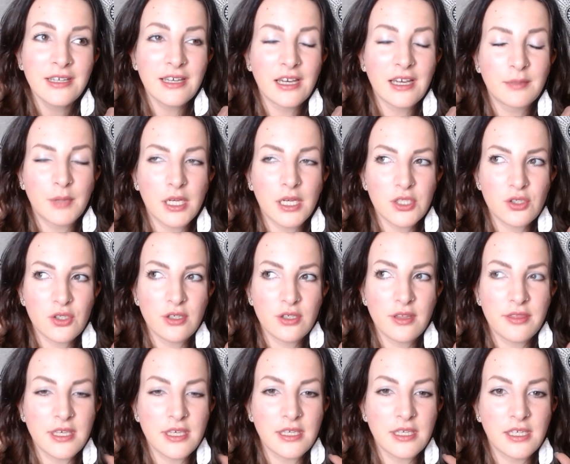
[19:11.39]
I'm actually
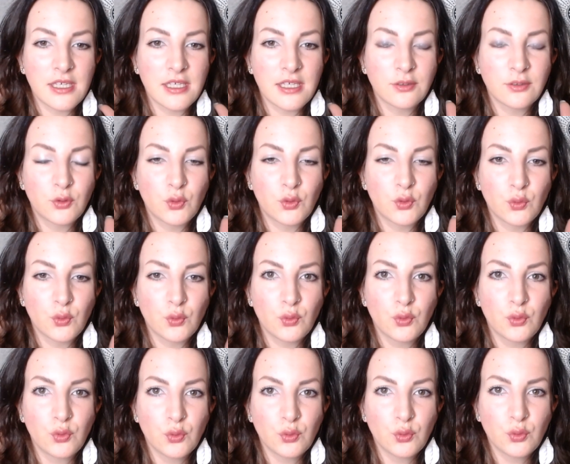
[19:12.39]
thinking to
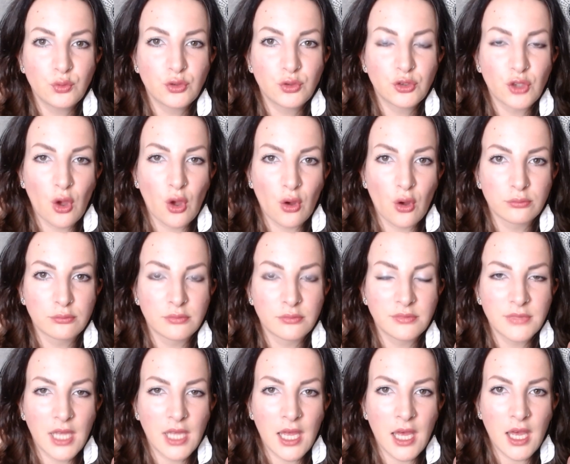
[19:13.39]
do some